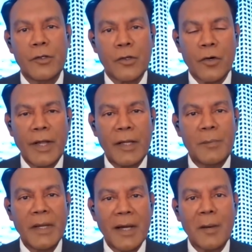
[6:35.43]

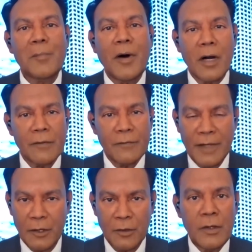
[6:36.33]
Ukraine become part of
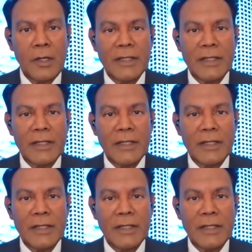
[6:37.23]
NATO.